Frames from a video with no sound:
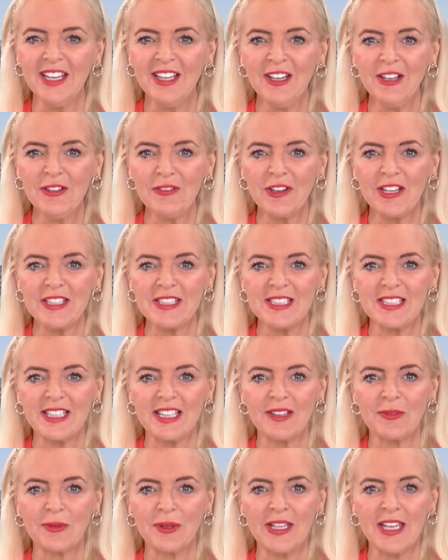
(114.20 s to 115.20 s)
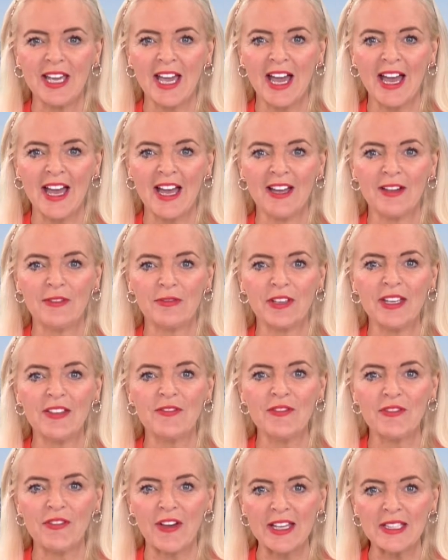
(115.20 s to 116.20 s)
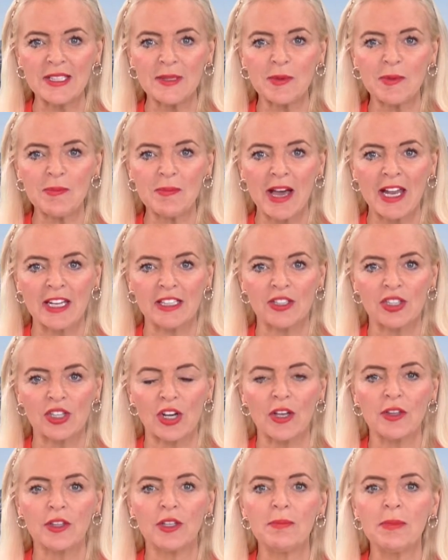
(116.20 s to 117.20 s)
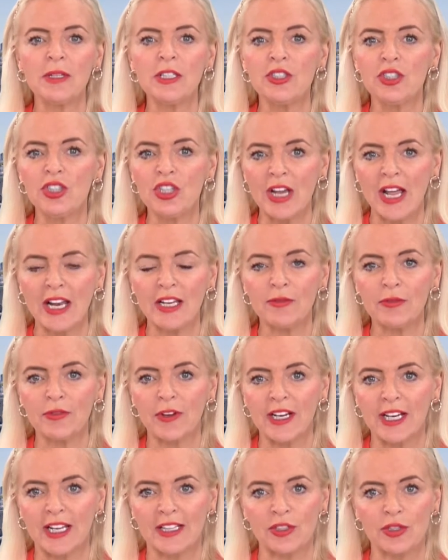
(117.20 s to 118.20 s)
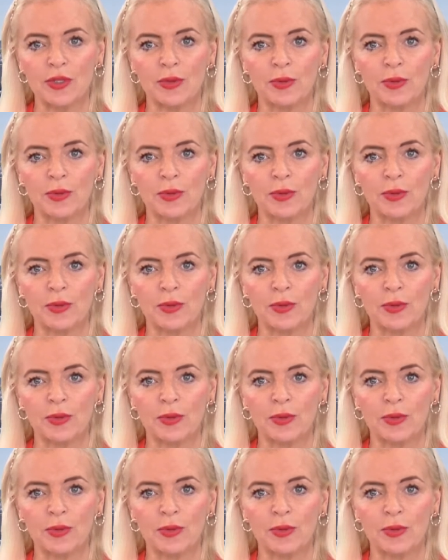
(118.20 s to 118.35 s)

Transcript: Firstly, we have investment manager, the Magellan Financial